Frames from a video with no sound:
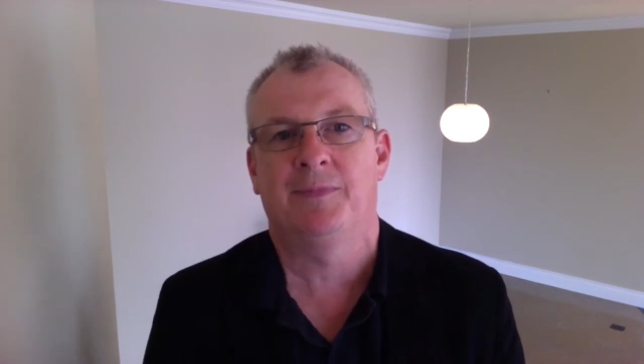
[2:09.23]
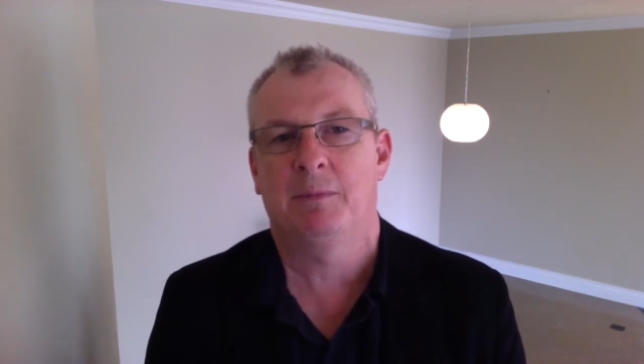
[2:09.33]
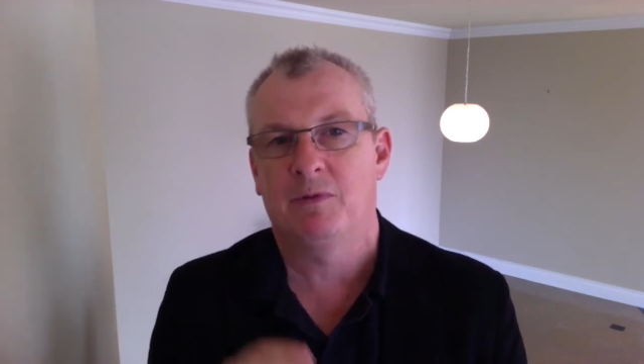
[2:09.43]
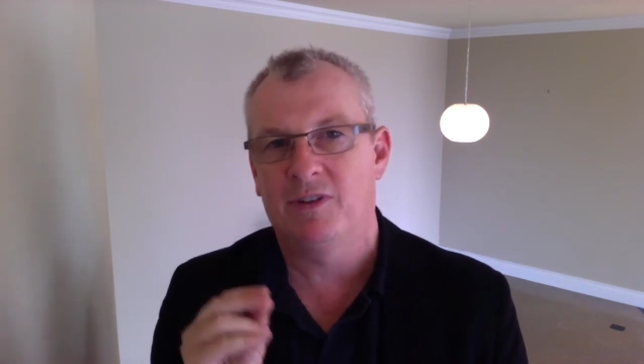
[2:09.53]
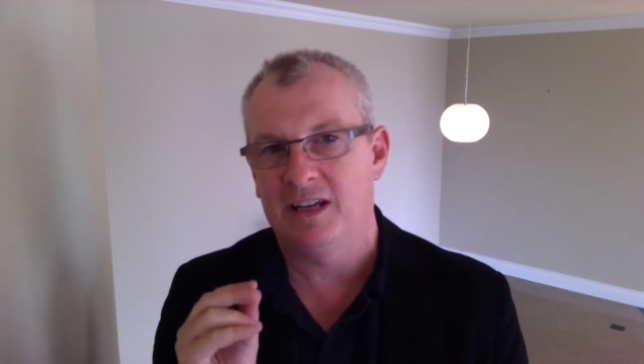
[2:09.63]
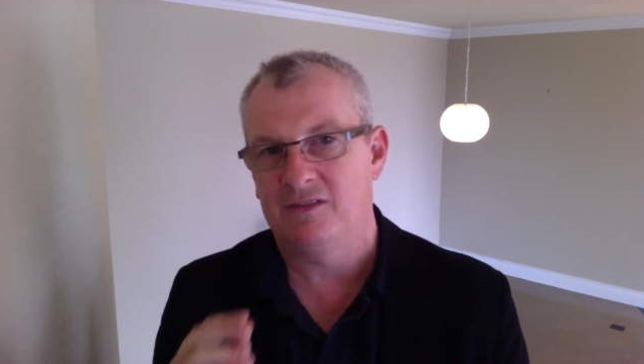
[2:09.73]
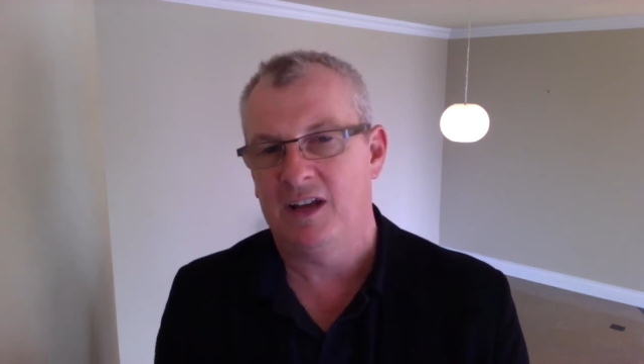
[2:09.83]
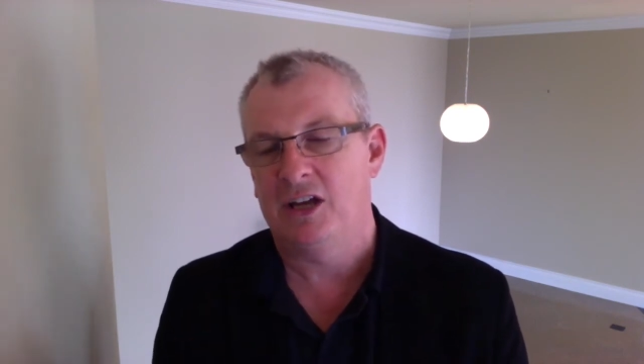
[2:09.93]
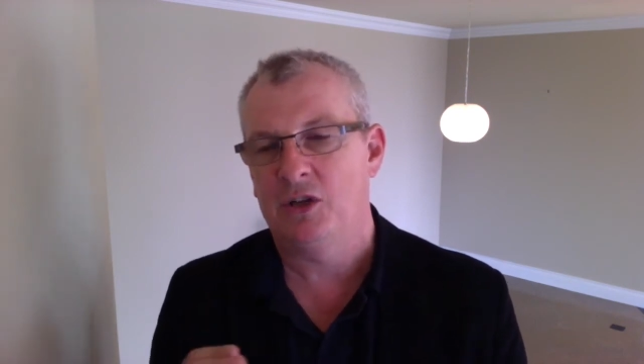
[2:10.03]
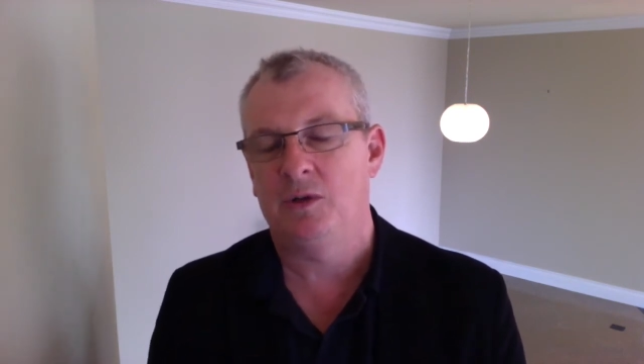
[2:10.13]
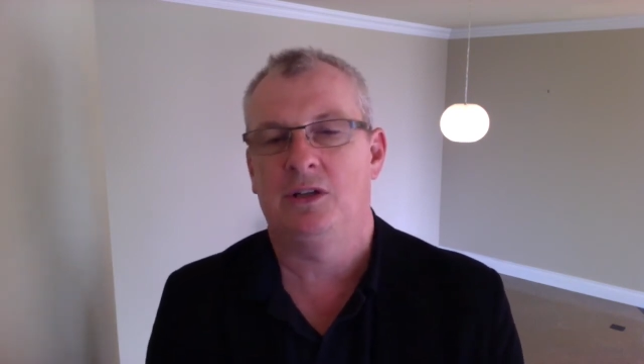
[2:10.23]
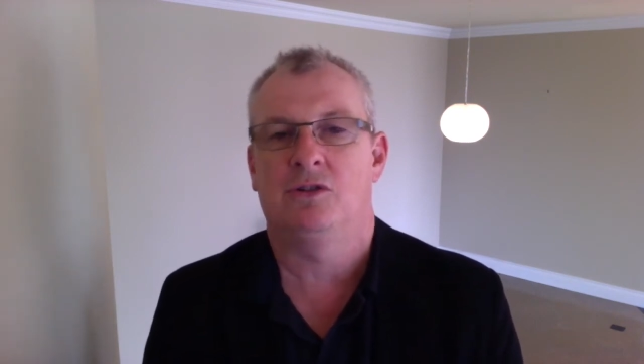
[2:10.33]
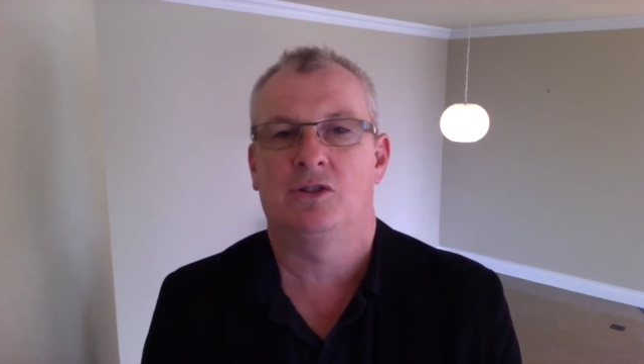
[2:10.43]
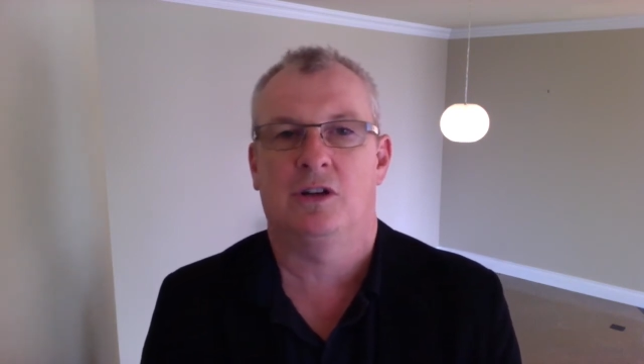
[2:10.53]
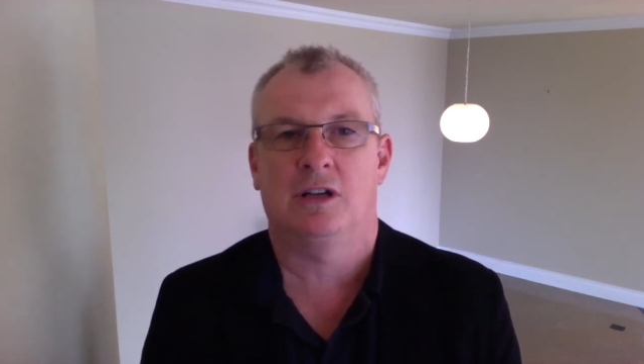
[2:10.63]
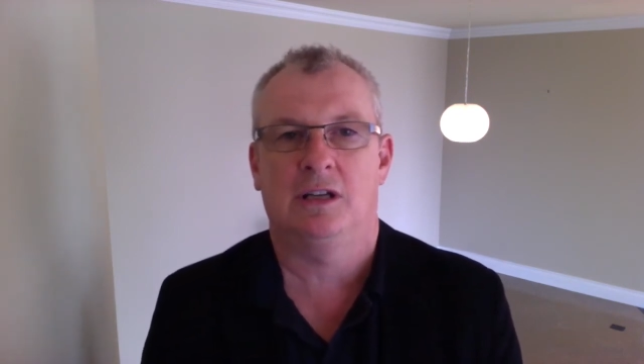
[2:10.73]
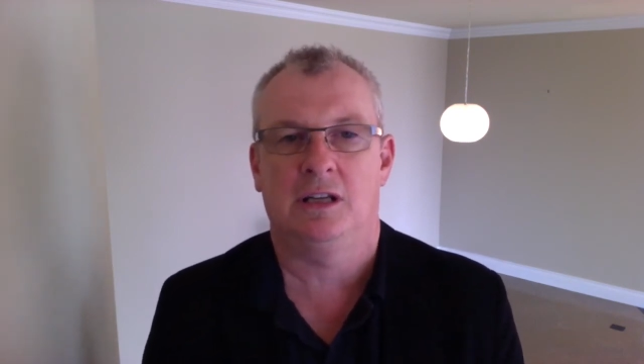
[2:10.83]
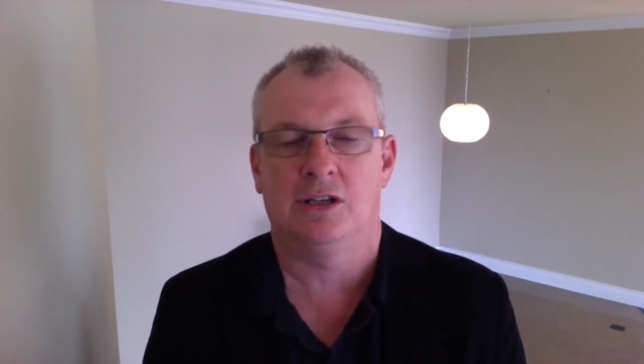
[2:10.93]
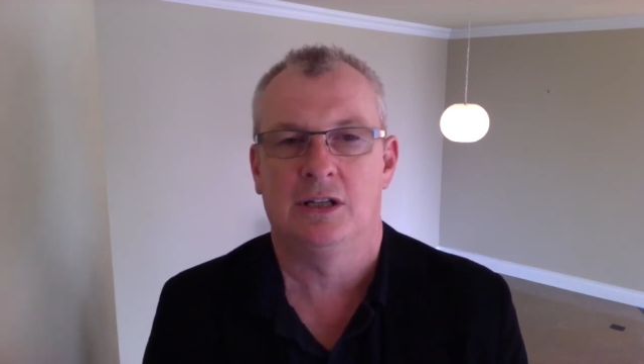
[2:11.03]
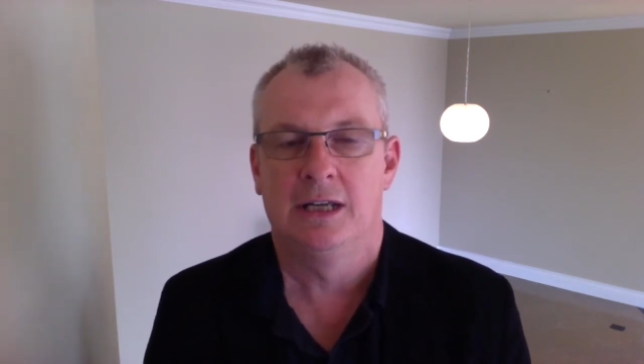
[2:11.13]
that provides value in your target
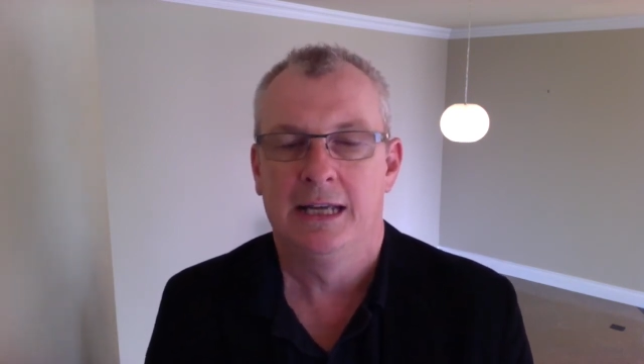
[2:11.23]
niche.